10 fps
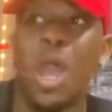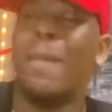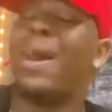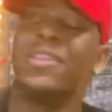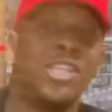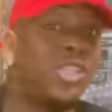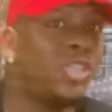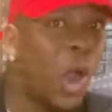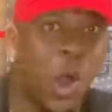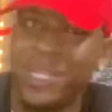about the
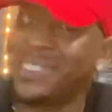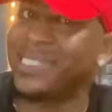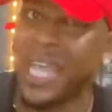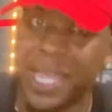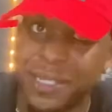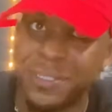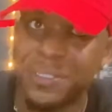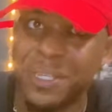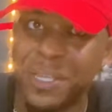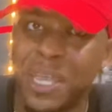darnest things.